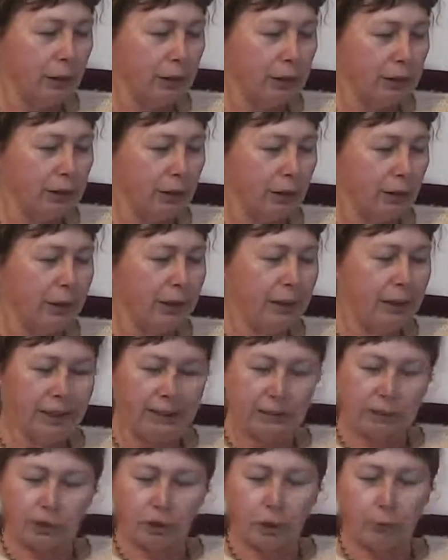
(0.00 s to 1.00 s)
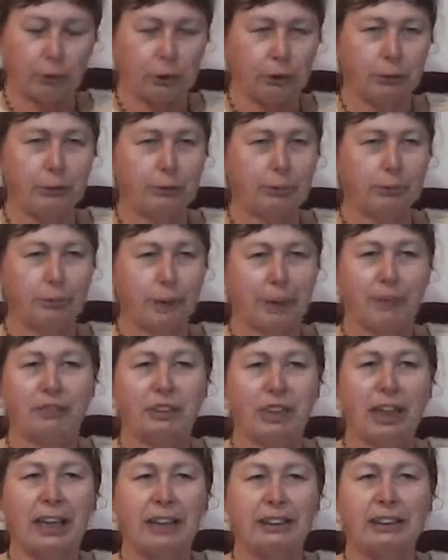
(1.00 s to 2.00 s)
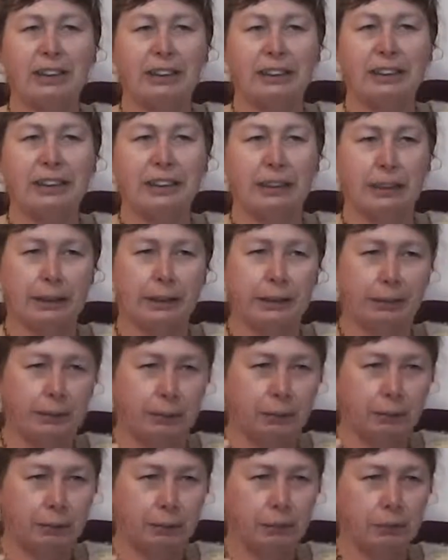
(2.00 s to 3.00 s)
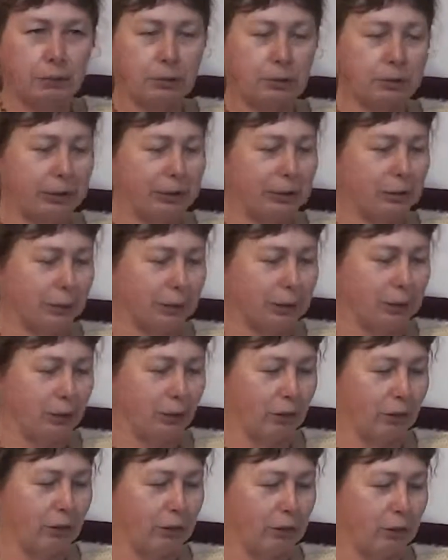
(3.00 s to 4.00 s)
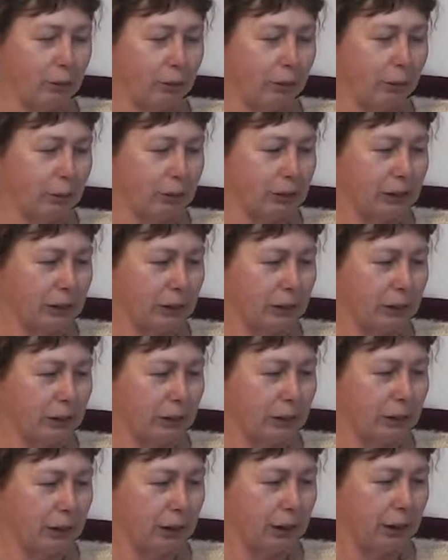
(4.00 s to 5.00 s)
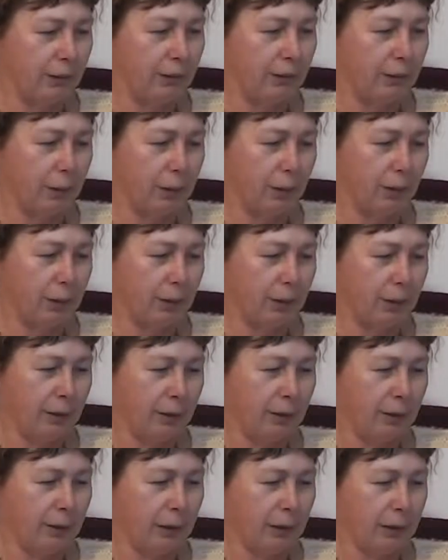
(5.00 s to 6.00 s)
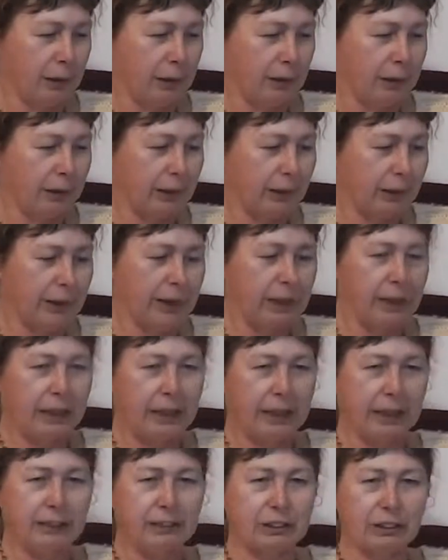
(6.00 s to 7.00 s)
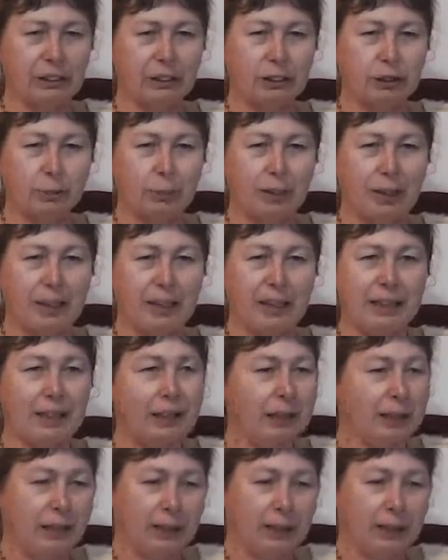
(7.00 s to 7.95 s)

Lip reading: So that stops you perhaps accidentally transmitting on those frequencies if you were unclear. It has a display.